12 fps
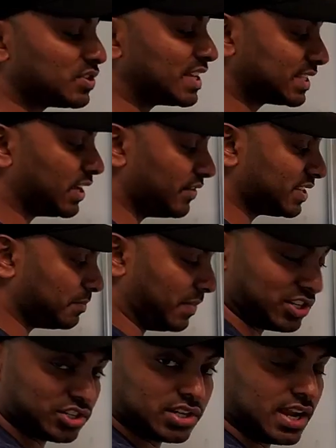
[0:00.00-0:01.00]
using service
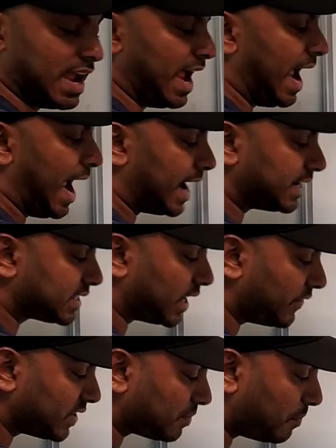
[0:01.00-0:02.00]
mesh, and
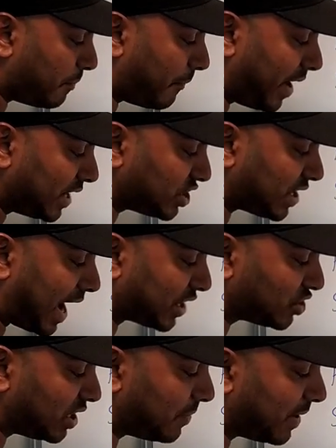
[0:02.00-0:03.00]
service mesh
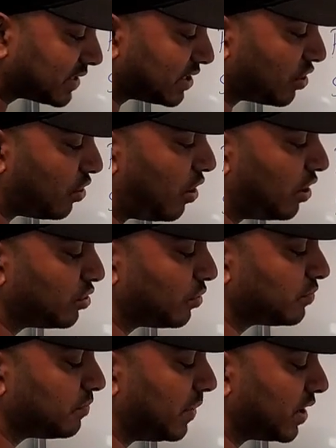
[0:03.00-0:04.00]
actually makes a call to
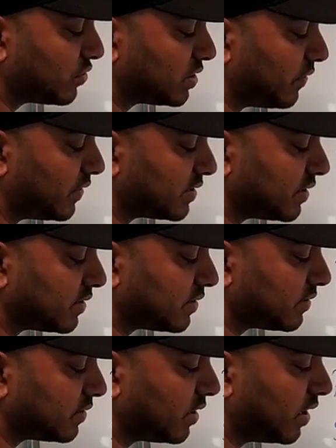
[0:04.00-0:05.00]
microservices,
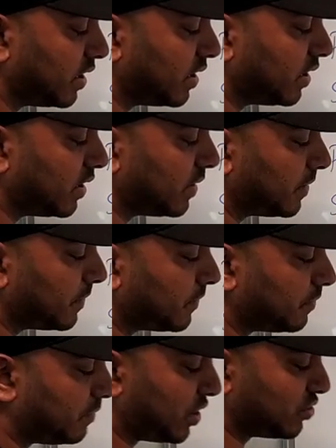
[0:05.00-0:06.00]

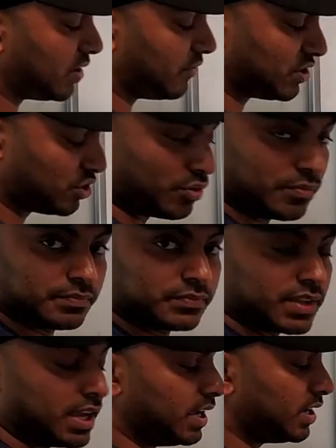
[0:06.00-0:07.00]
microservice two.
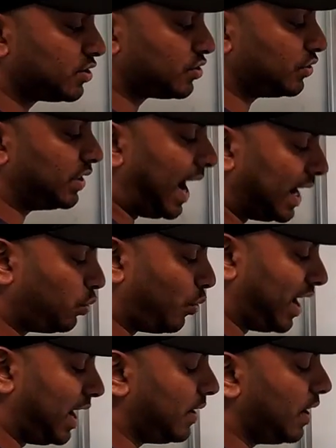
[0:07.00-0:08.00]
So that
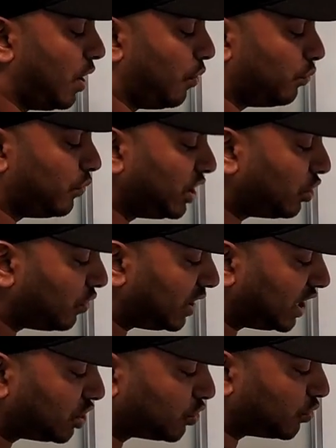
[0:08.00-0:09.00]
way we don't
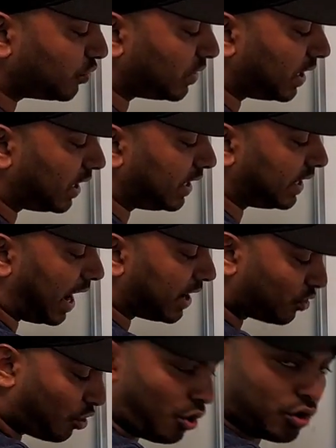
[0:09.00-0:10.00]
need to, in our
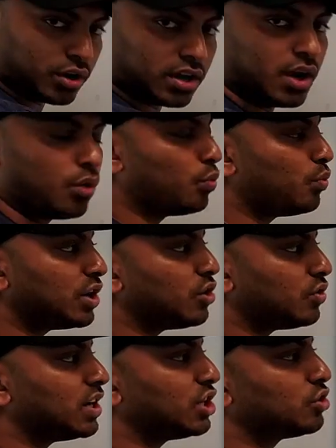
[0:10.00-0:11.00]
code, we
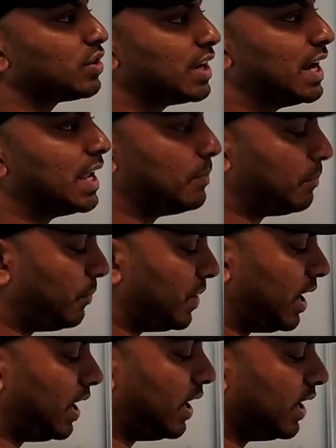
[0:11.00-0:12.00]
don't need to really,
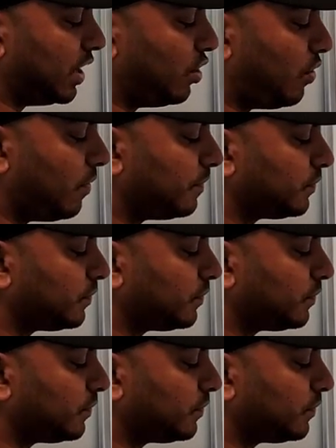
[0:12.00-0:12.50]
uh, you know,